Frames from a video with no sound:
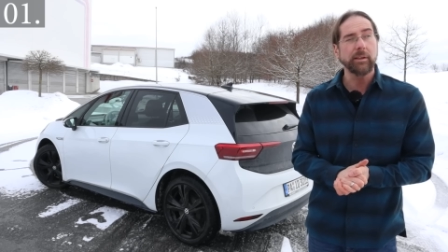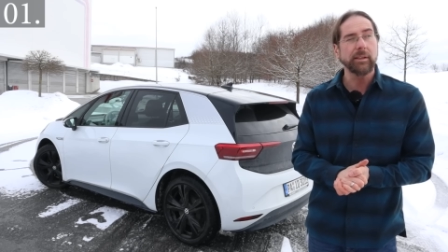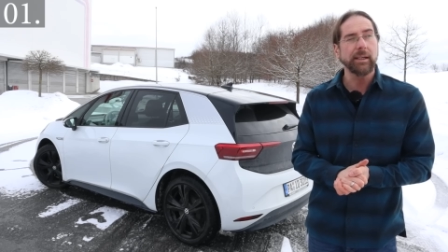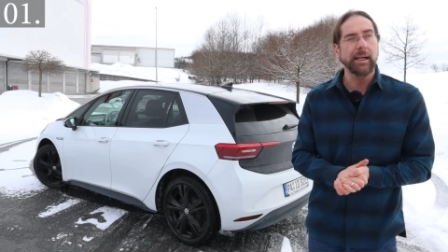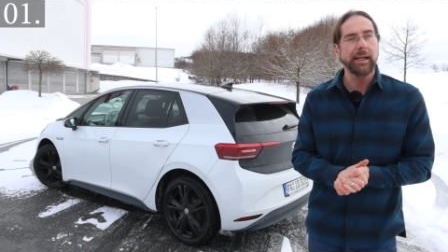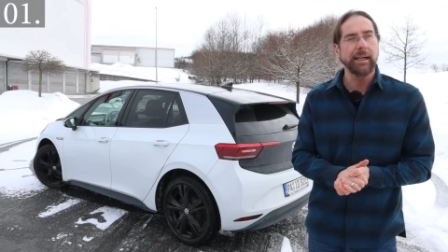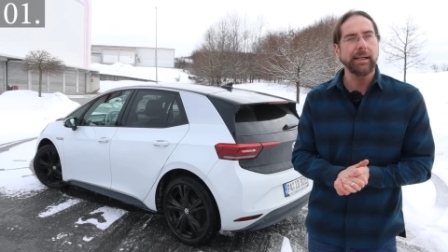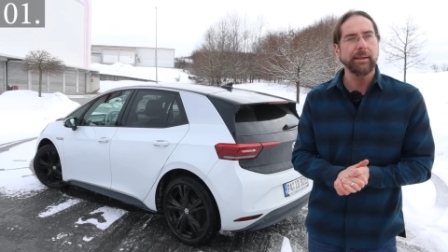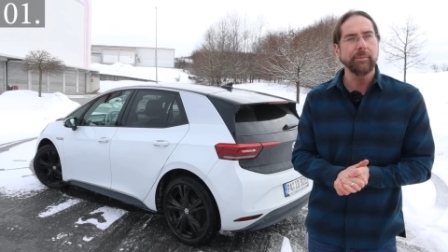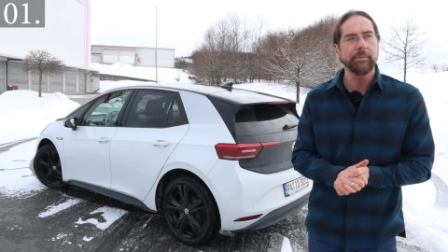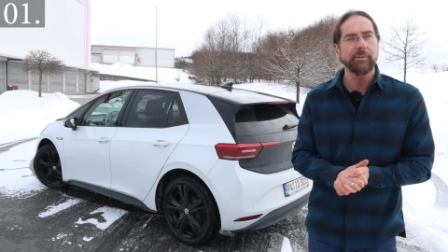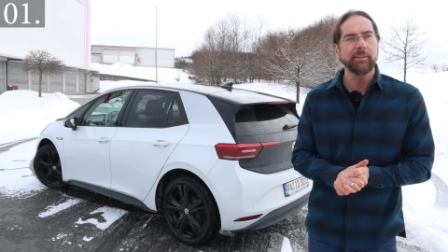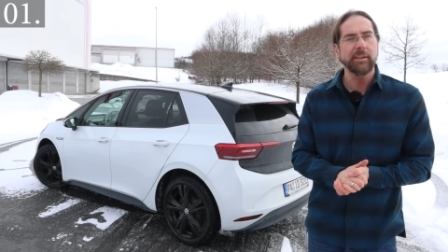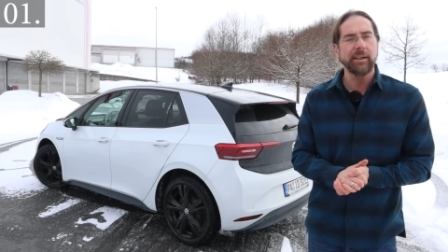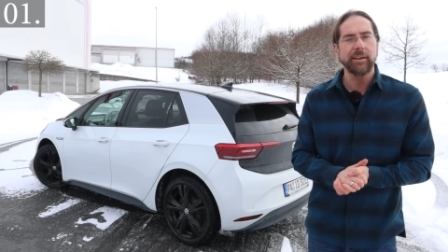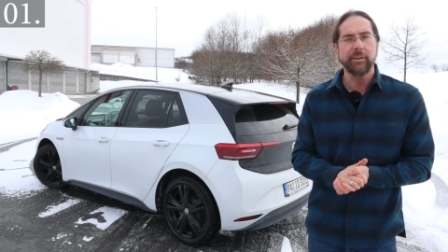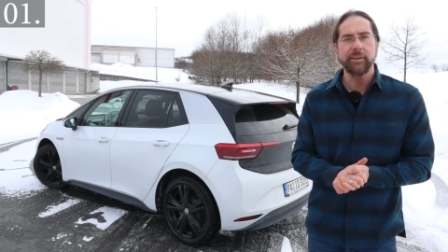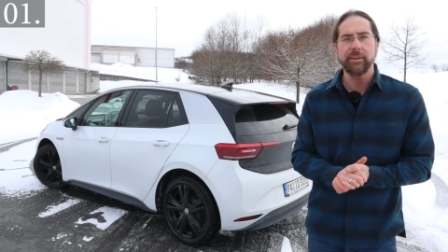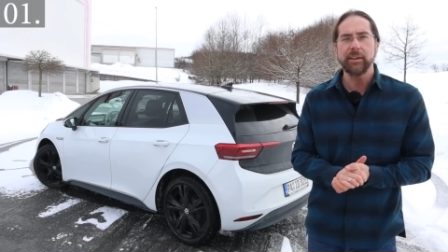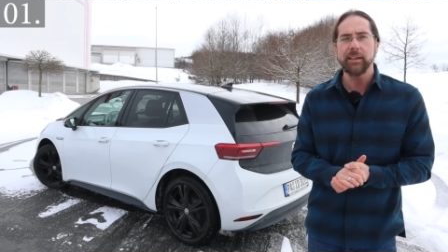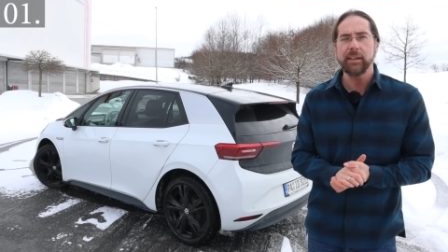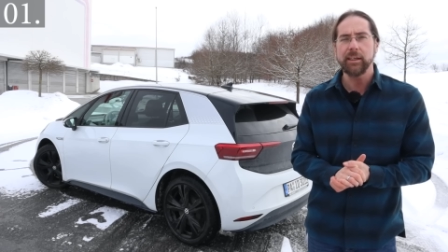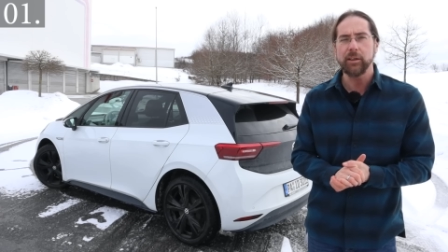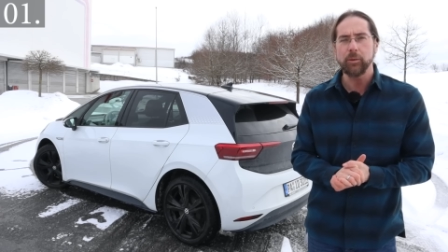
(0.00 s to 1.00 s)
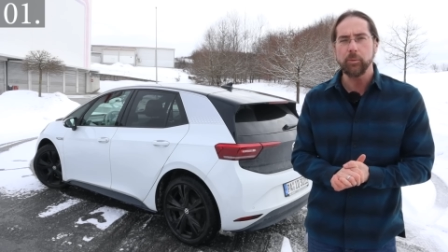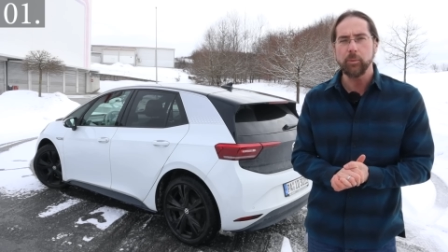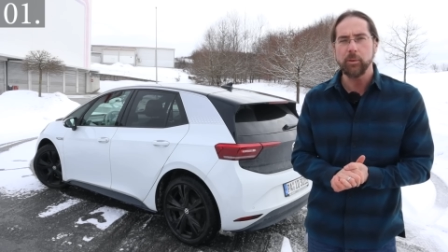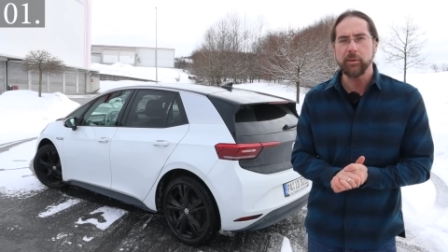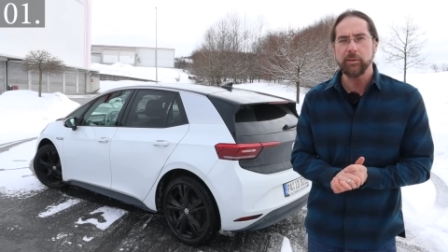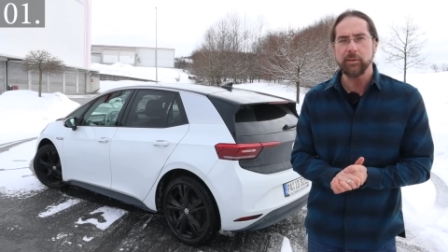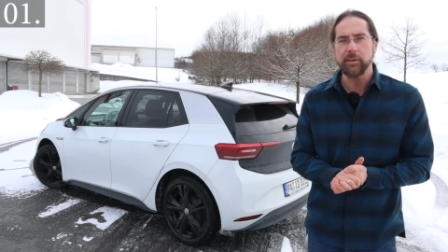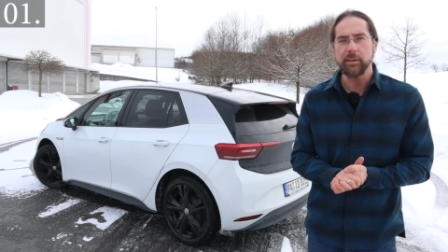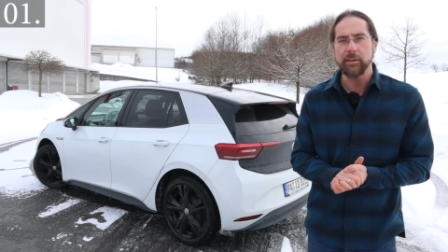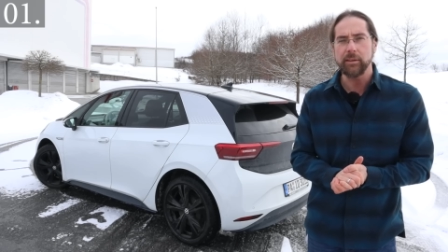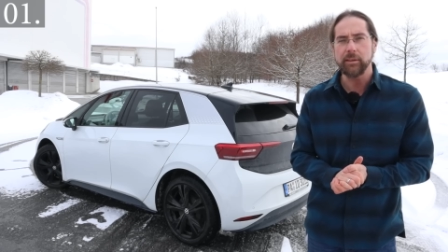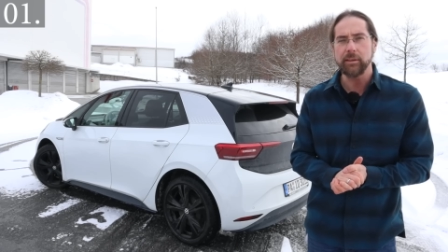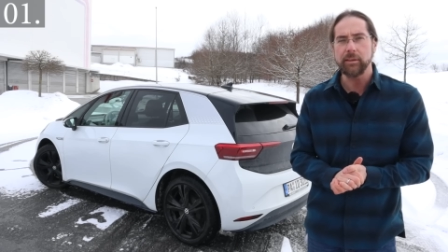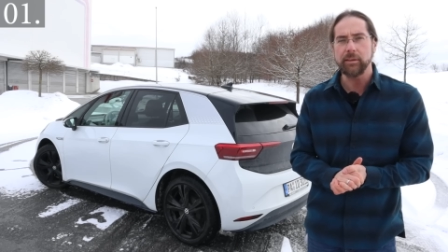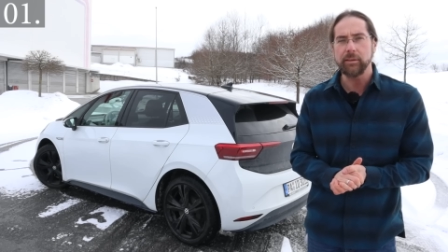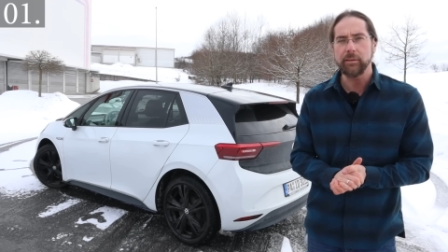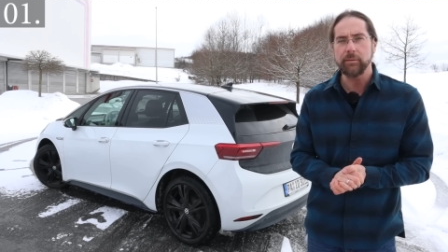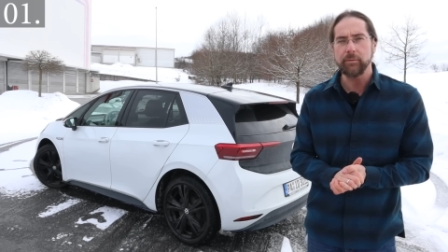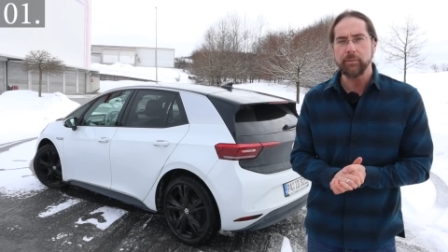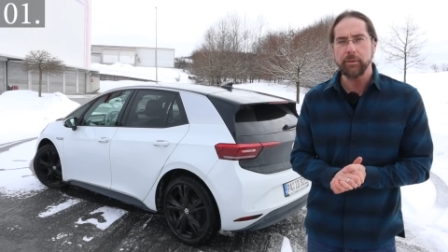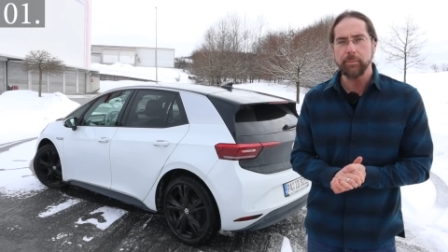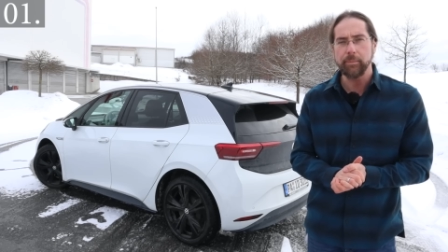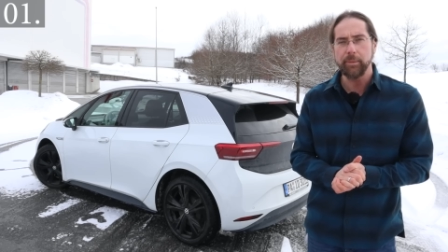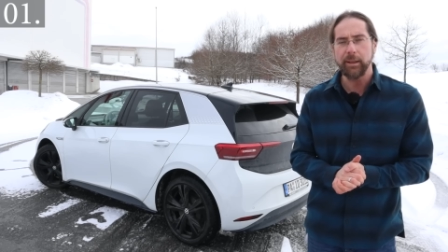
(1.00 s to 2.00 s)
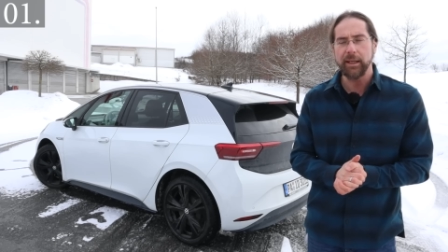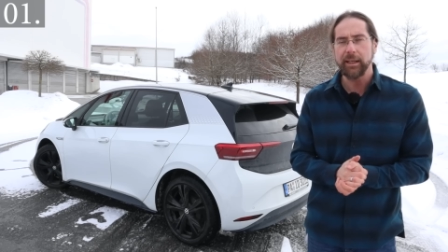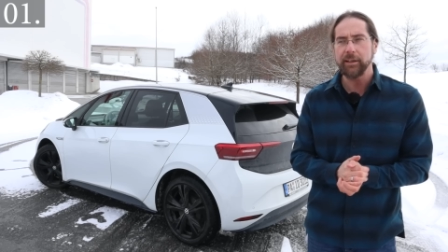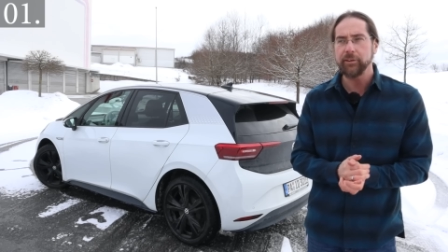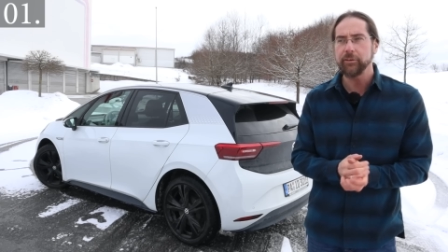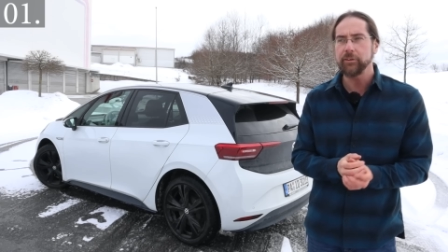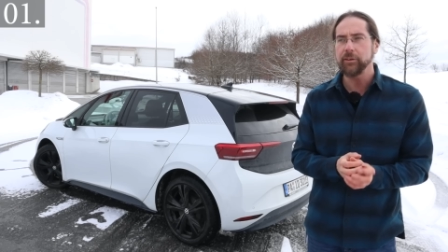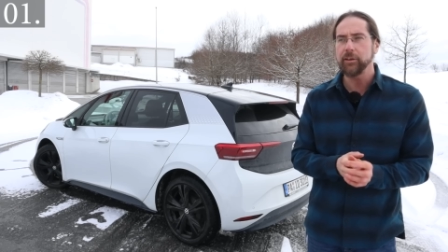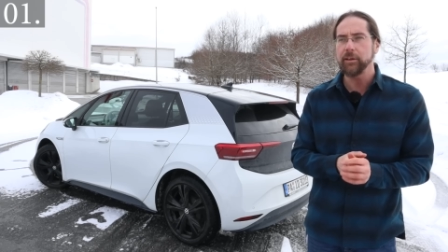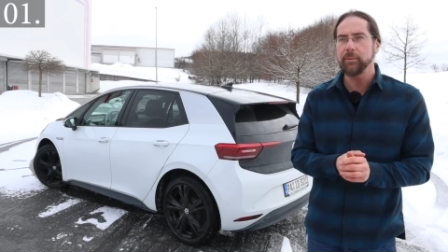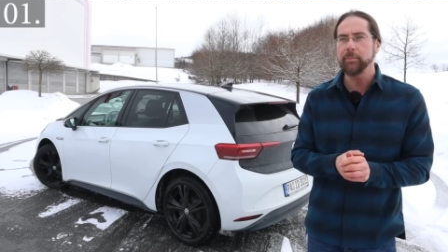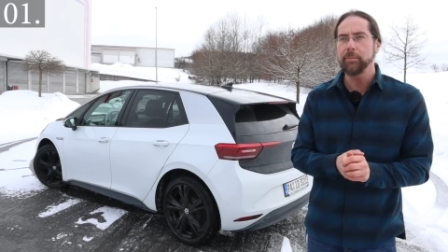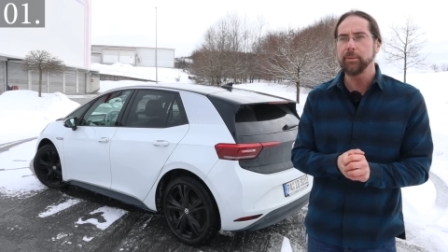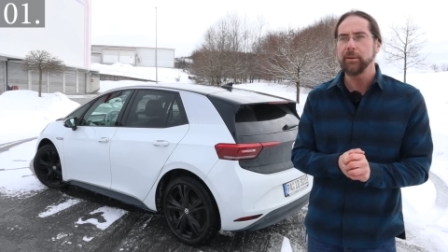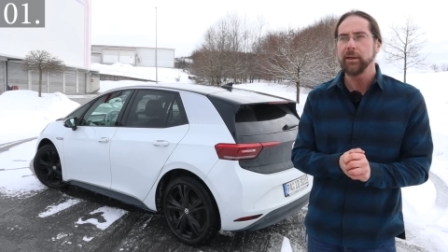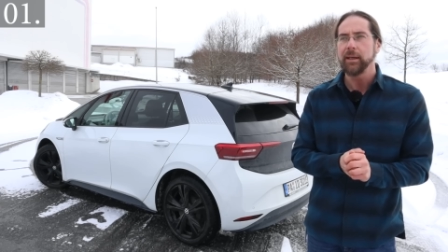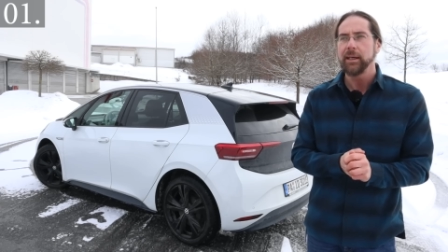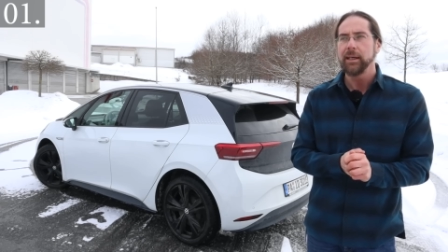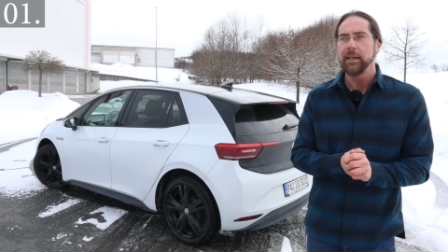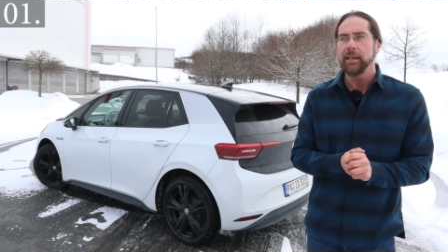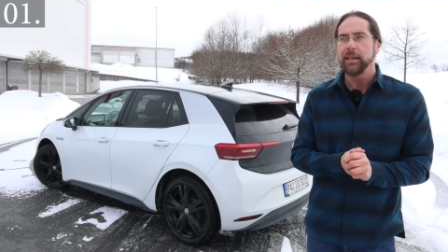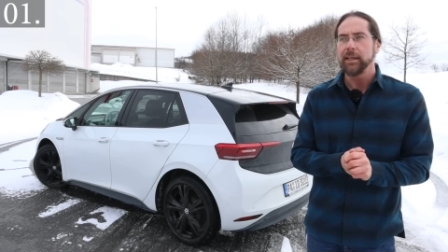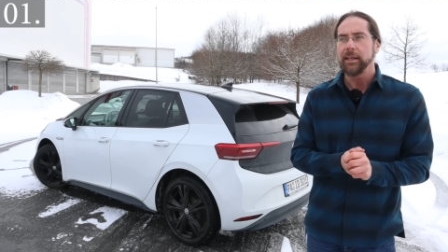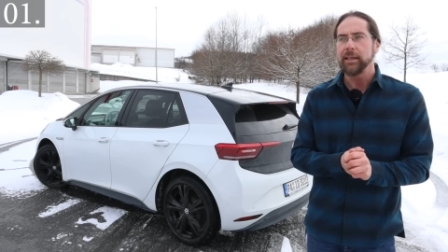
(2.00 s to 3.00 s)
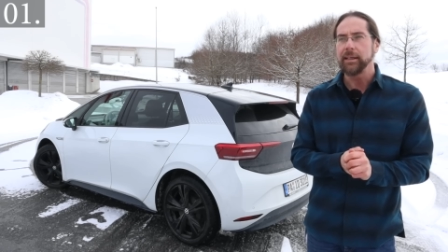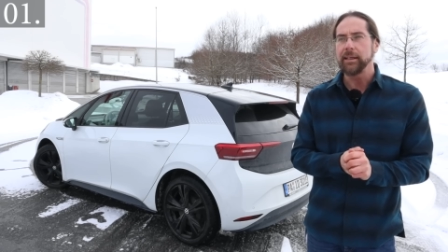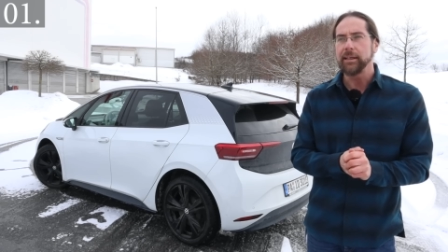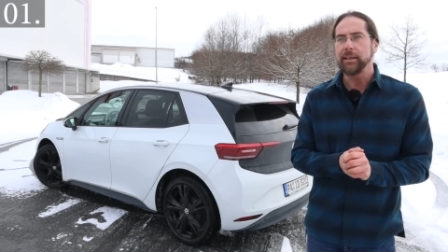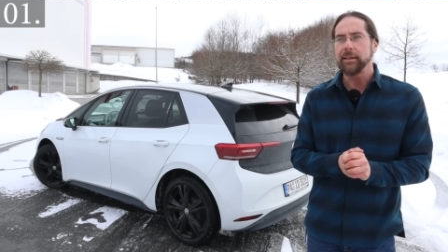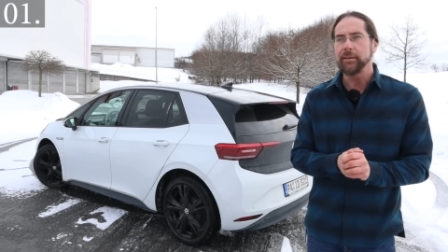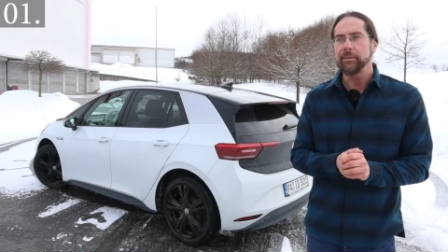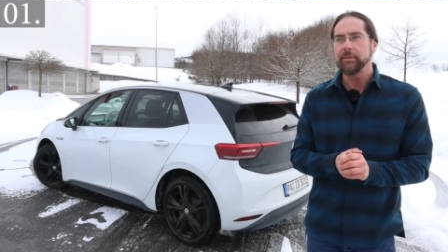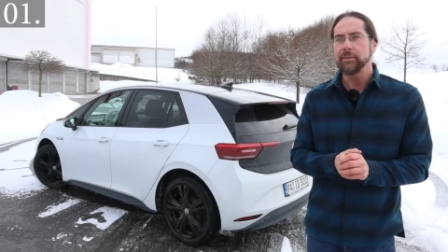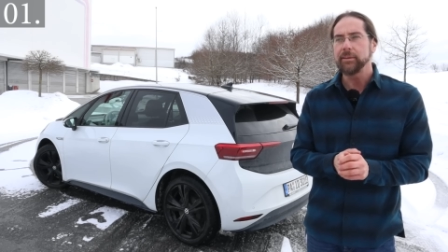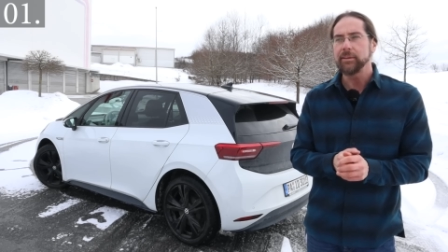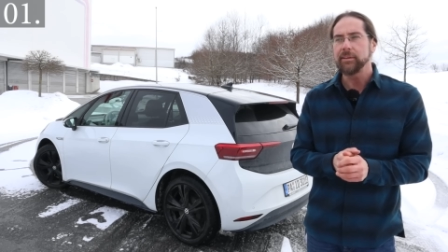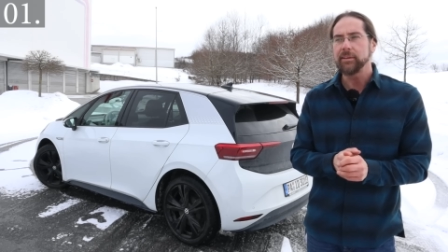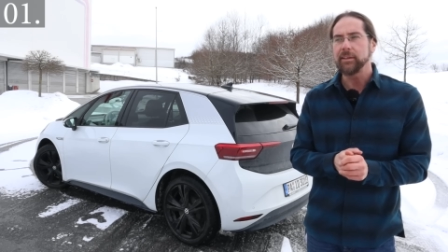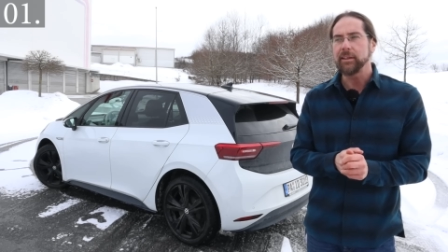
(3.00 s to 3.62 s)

times I think it was at the repair shop, and